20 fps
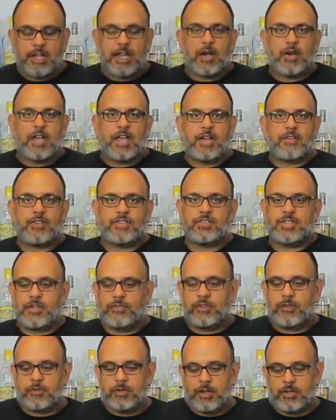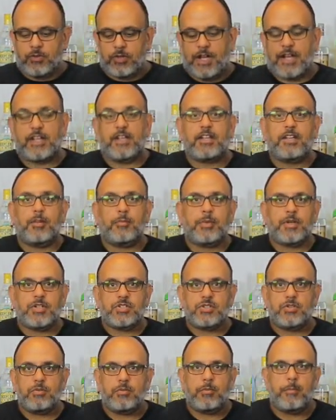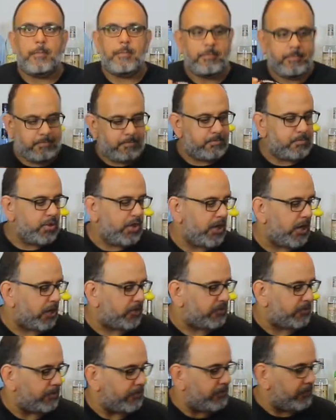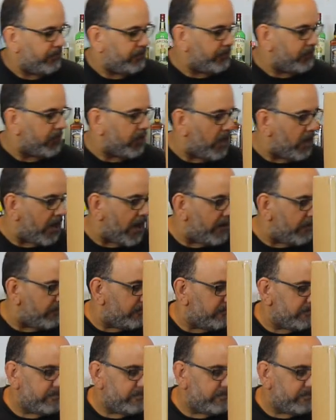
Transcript: Now I have a safety blanket that I can clip into. Pretty awesome. All right.